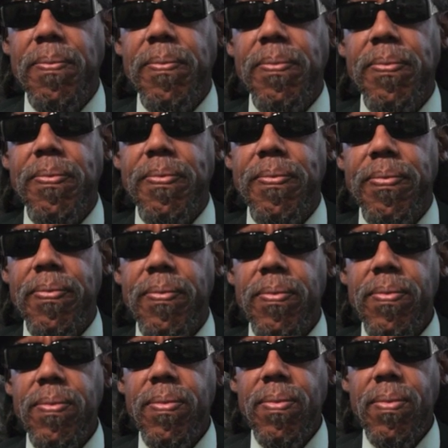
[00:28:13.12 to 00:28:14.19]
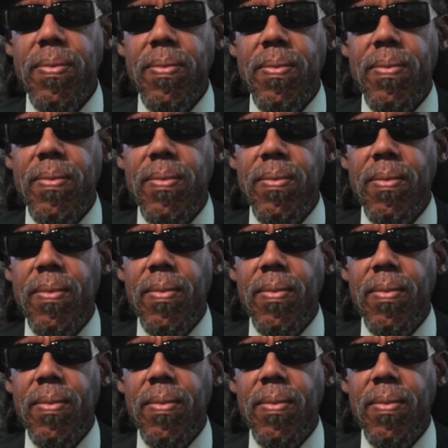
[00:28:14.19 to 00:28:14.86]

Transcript: Nobody speaks.